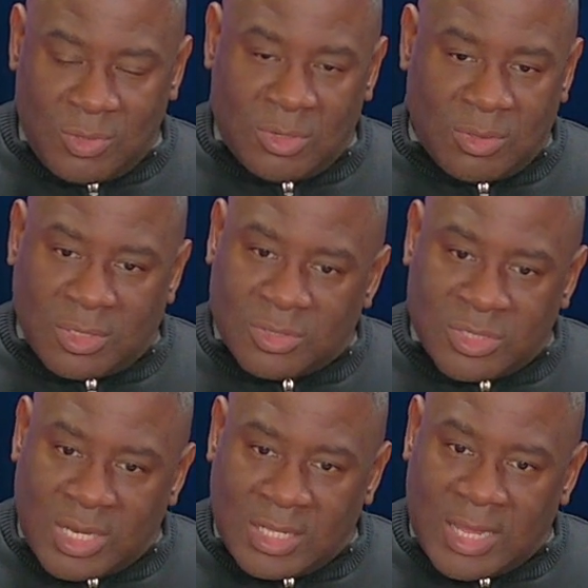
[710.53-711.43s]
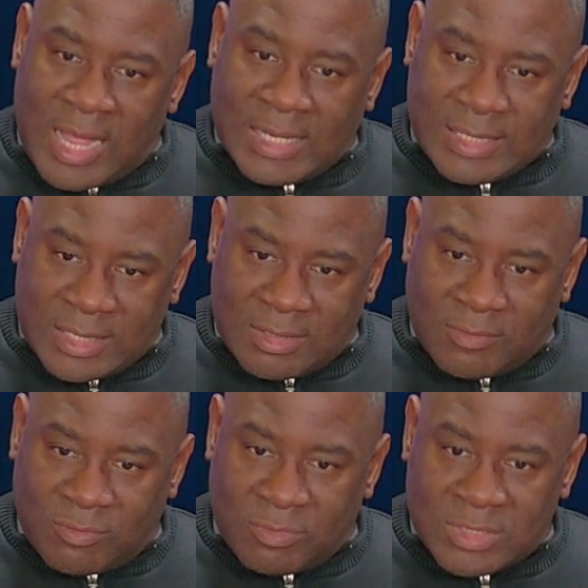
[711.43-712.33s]
We don't understand the ideal
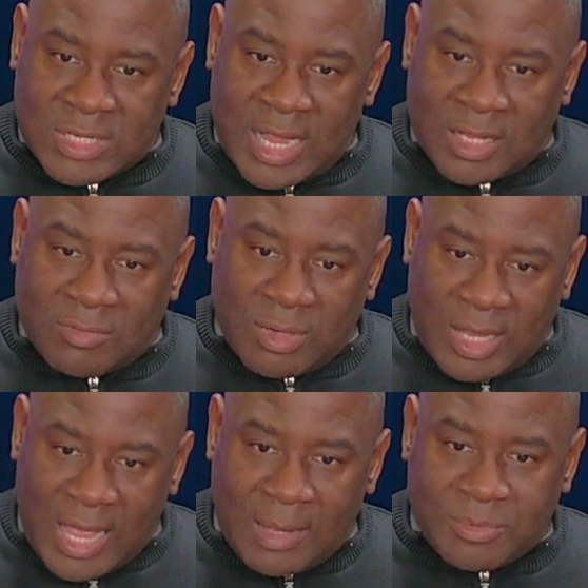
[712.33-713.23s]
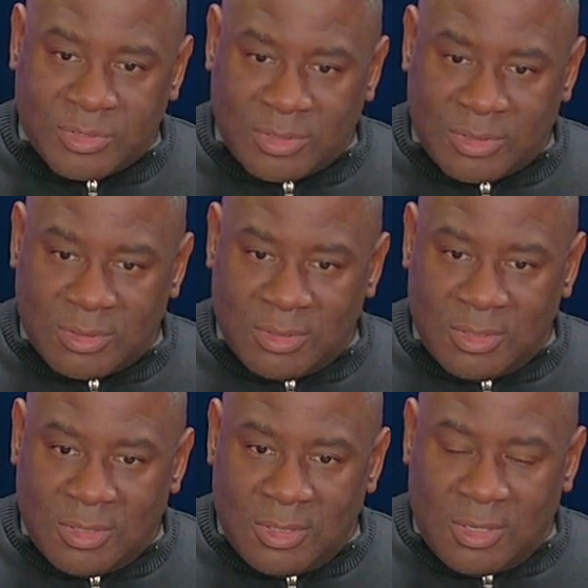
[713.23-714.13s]
of recycling recapture.
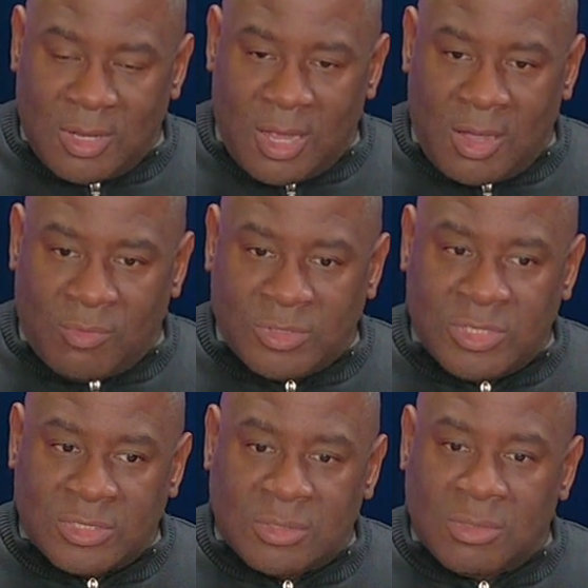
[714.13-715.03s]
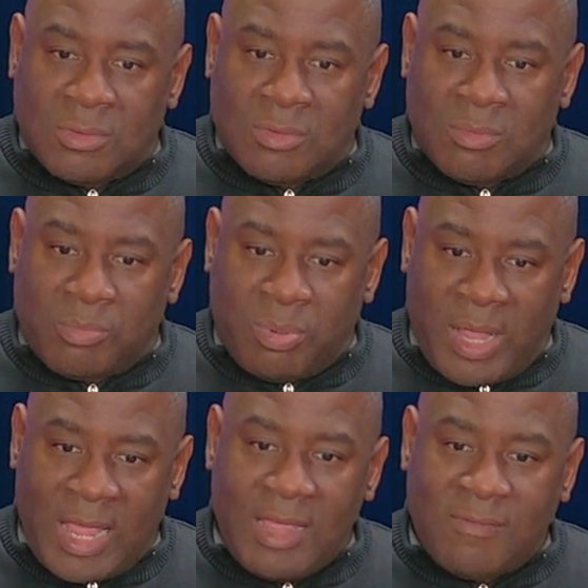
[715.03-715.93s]
We're just
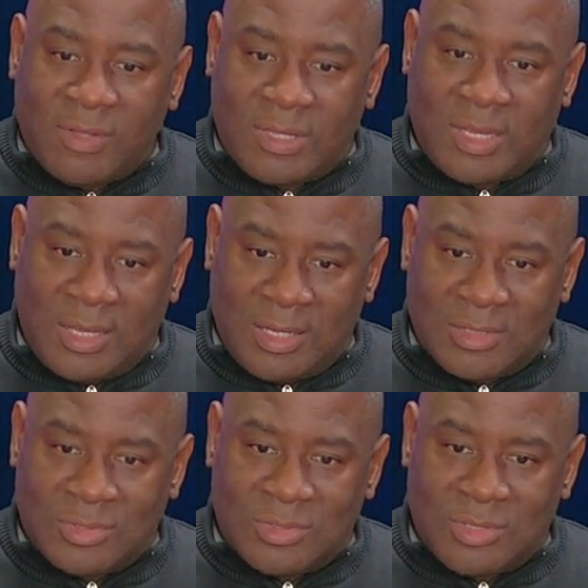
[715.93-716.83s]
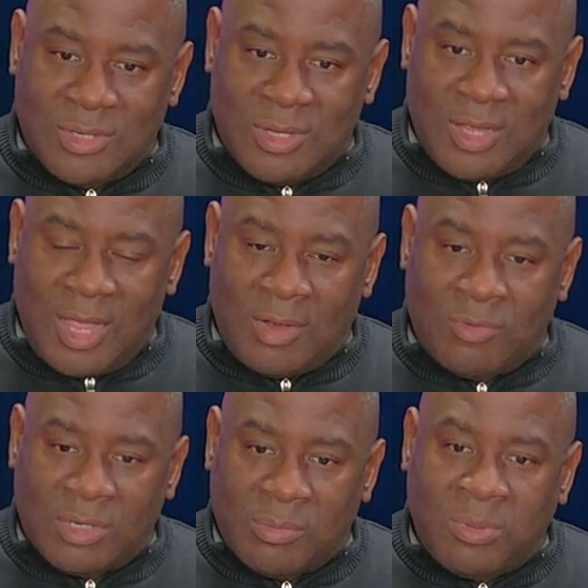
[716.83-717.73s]
paying for things, and
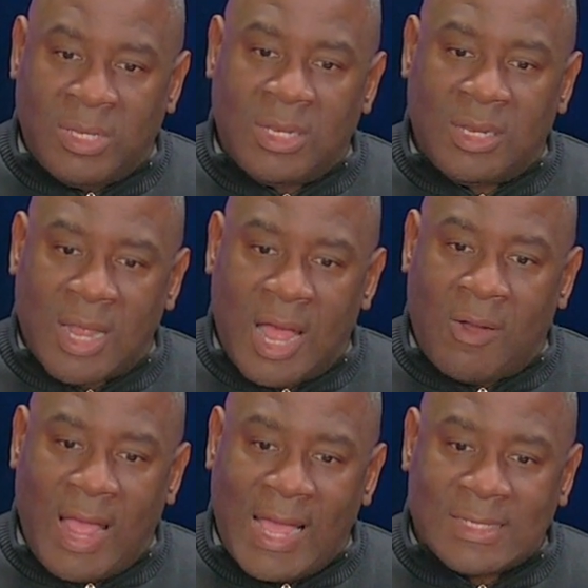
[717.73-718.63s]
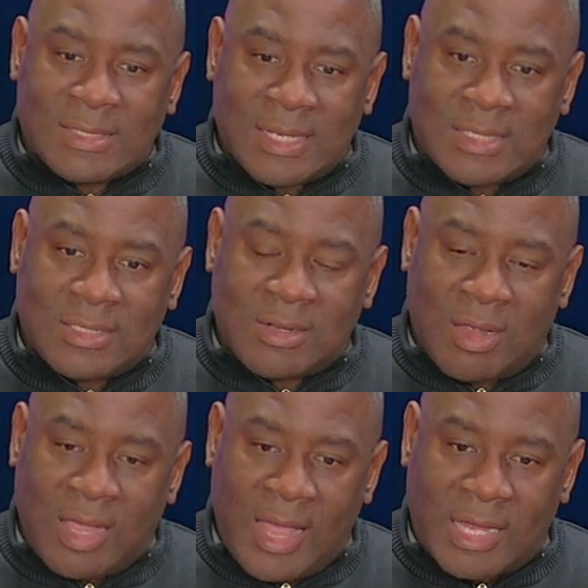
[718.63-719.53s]
we're depleting our assets and
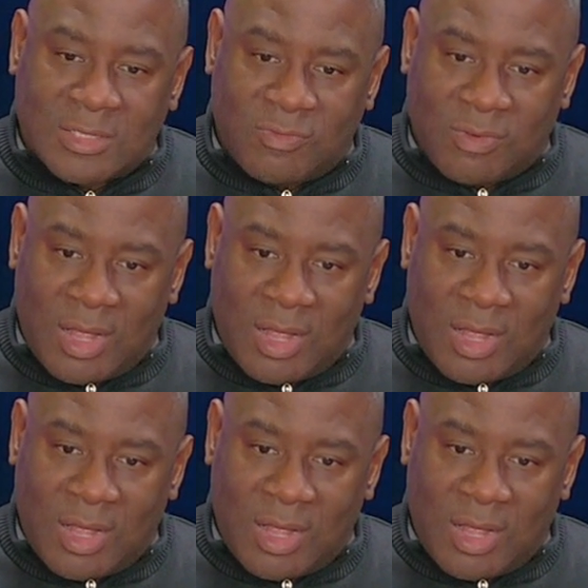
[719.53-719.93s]
our cash